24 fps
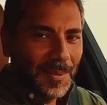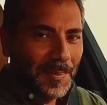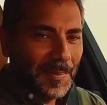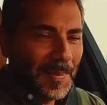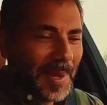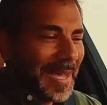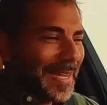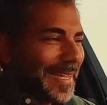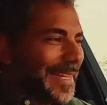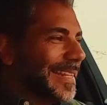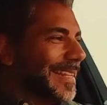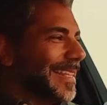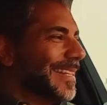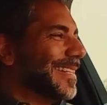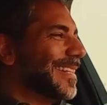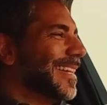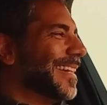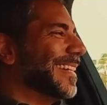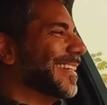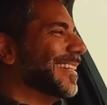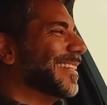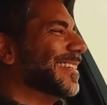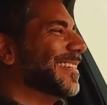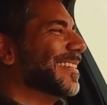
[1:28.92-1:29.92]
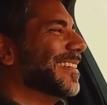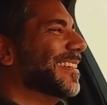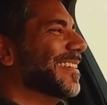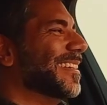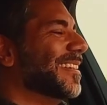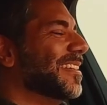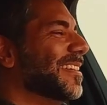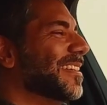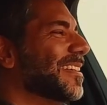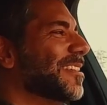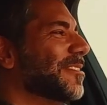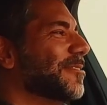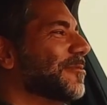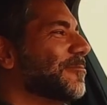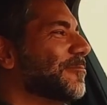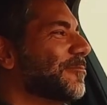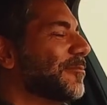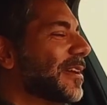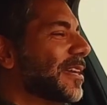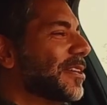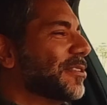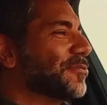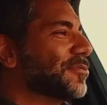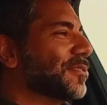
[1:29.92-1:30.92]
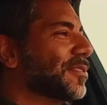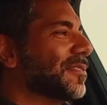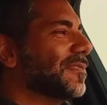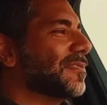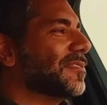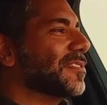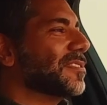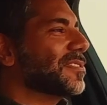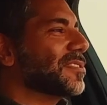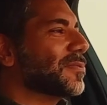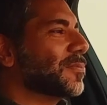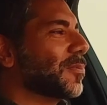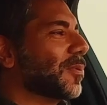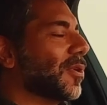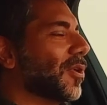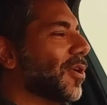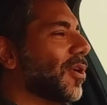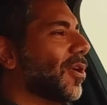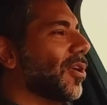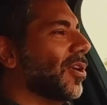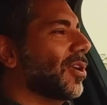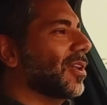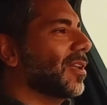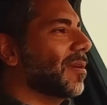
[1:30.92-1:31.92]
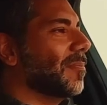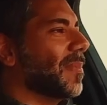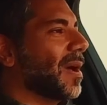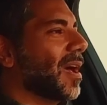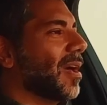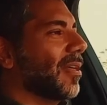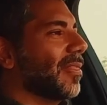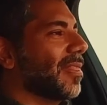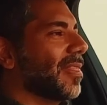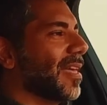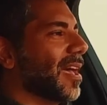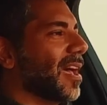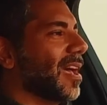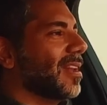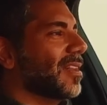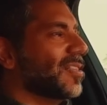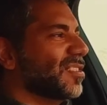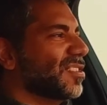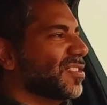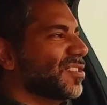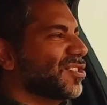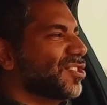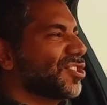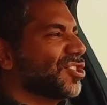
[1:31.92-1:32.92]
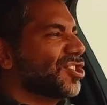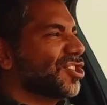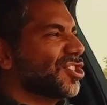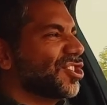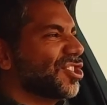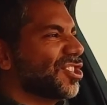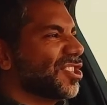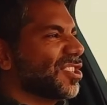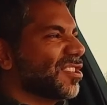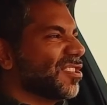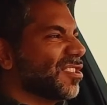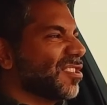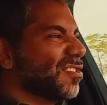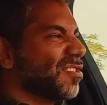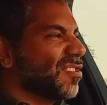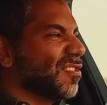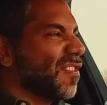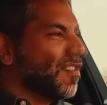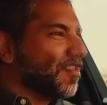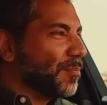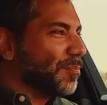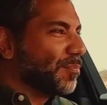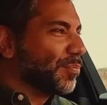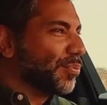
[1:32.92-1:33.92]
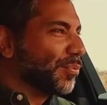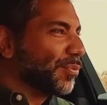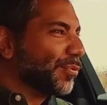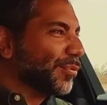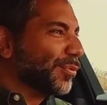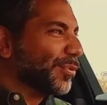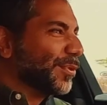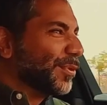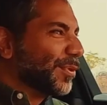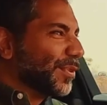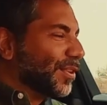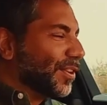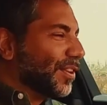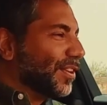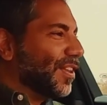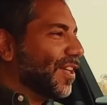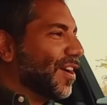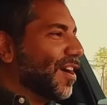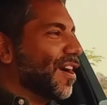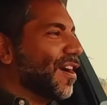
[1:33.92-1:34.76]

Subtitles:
Back in the day, Range Rovers were all about that sheer brutal